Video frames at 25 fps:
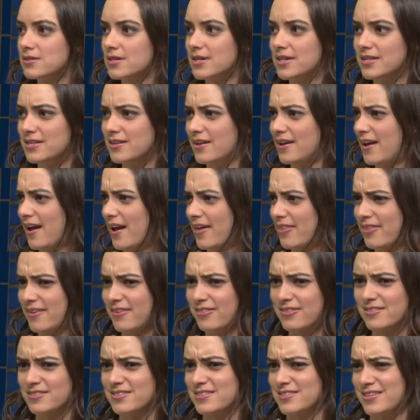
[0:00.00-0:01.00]
It, I think
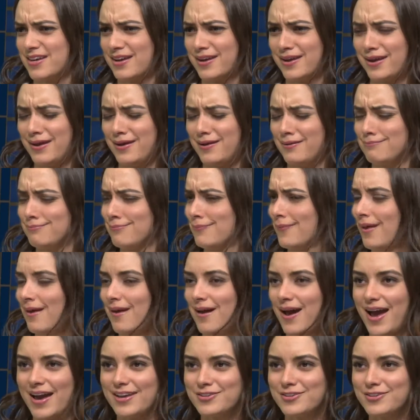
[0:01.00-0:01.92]
the study, mm -hmm.